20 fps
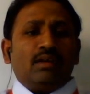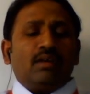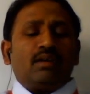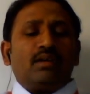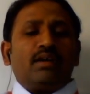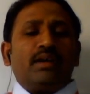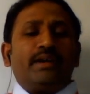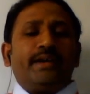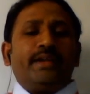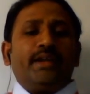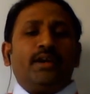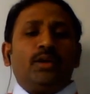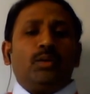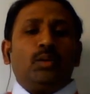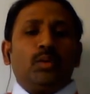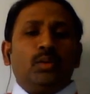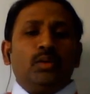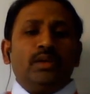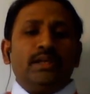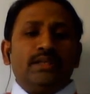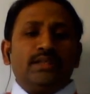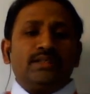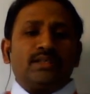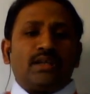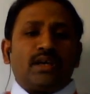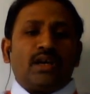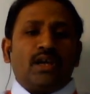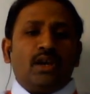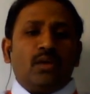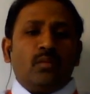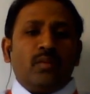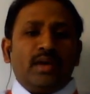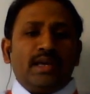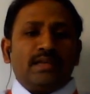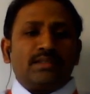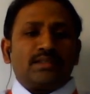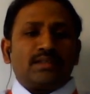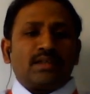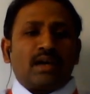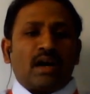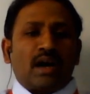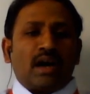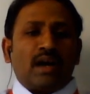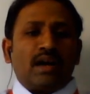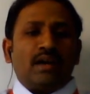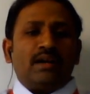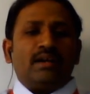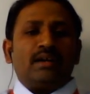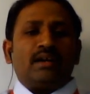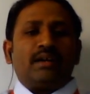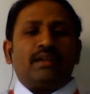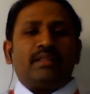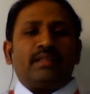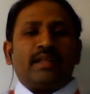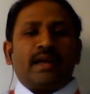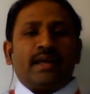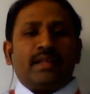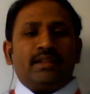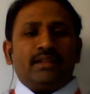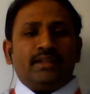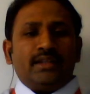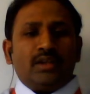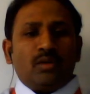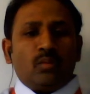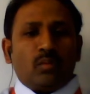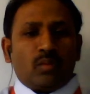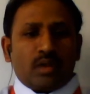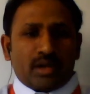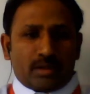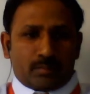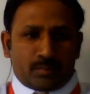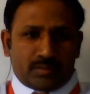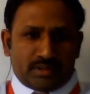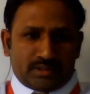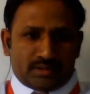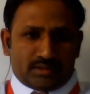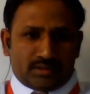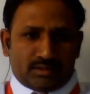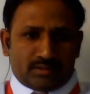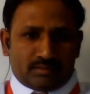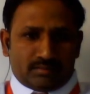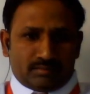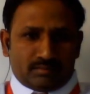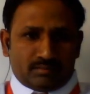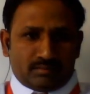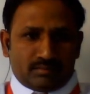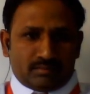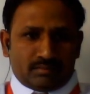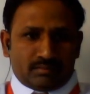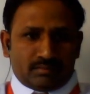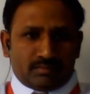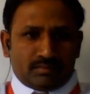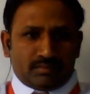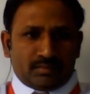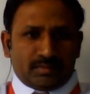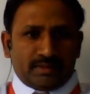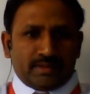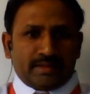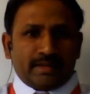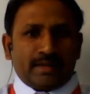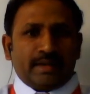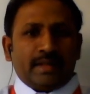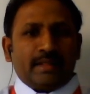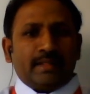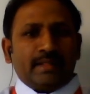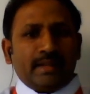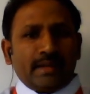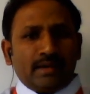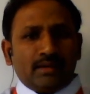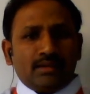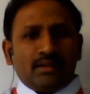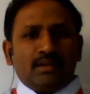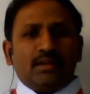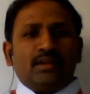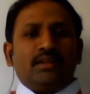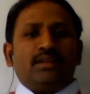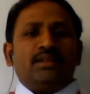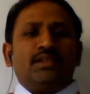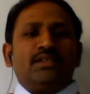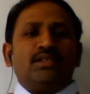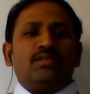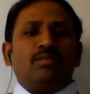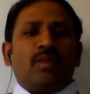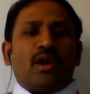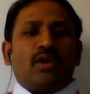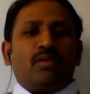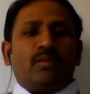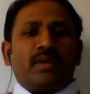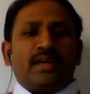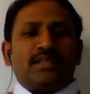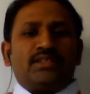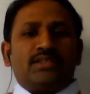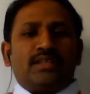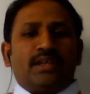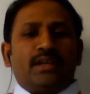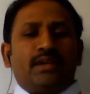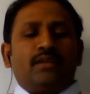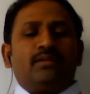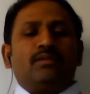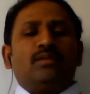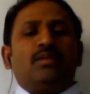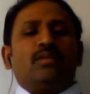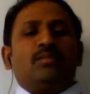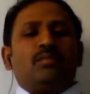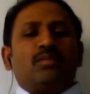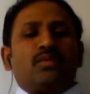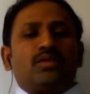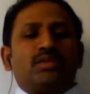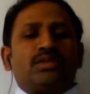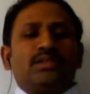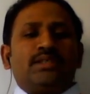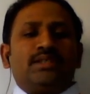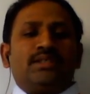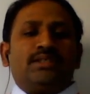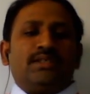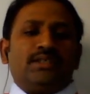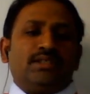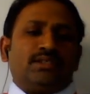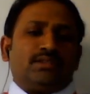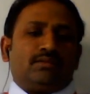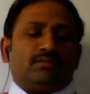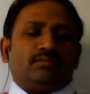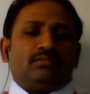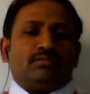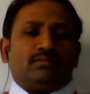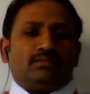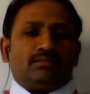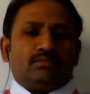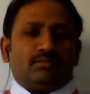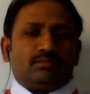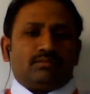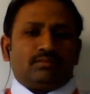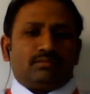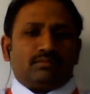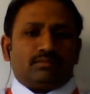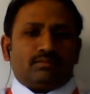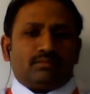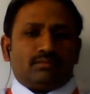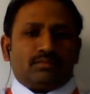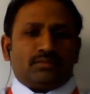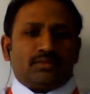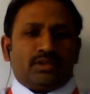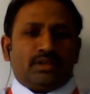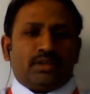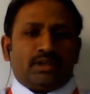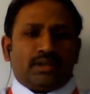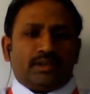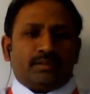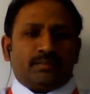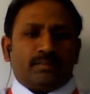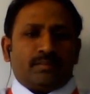cutting tool is always harder than the workpiece. Then and then this manufacturing process is done.